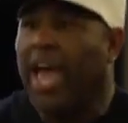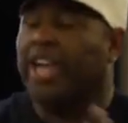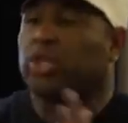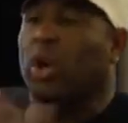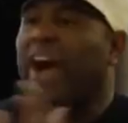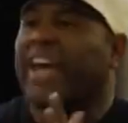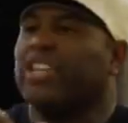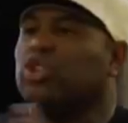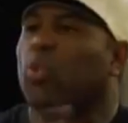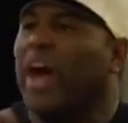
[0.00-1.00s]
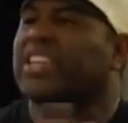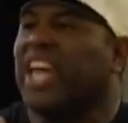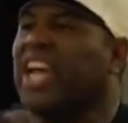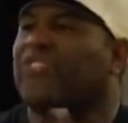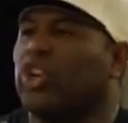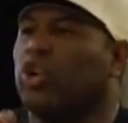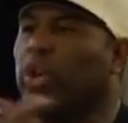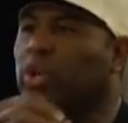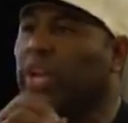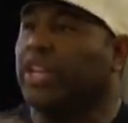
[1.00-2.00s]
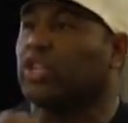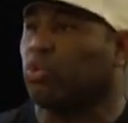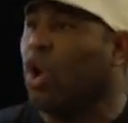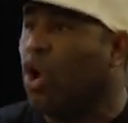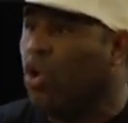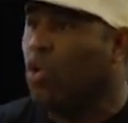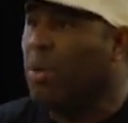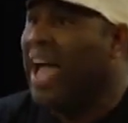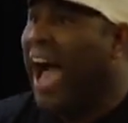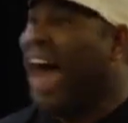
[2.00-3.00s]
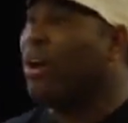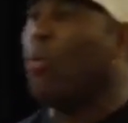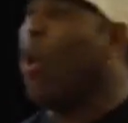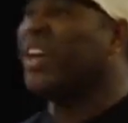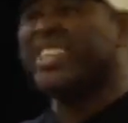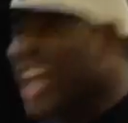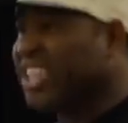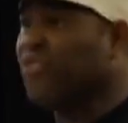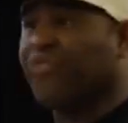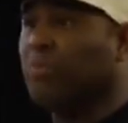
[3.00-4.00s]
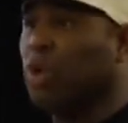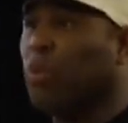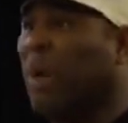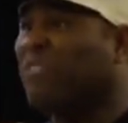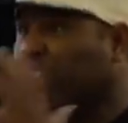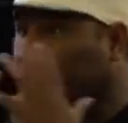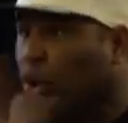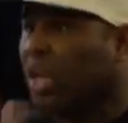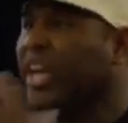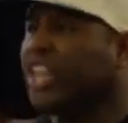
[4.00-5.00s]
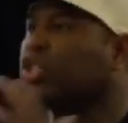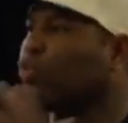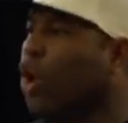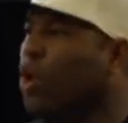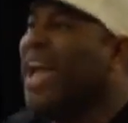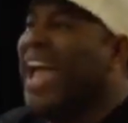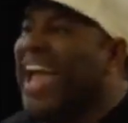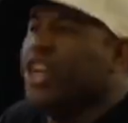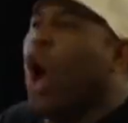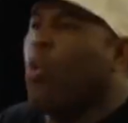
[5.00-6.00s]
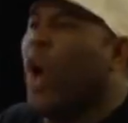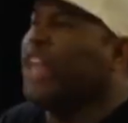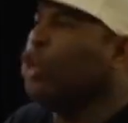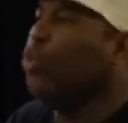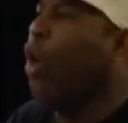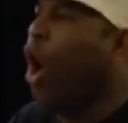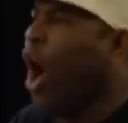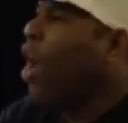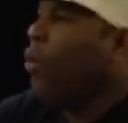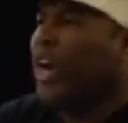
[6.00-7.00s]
And so if I can do one thing for you when you leave this room, I don't want nothing from you but for you to leave this room and know what you want.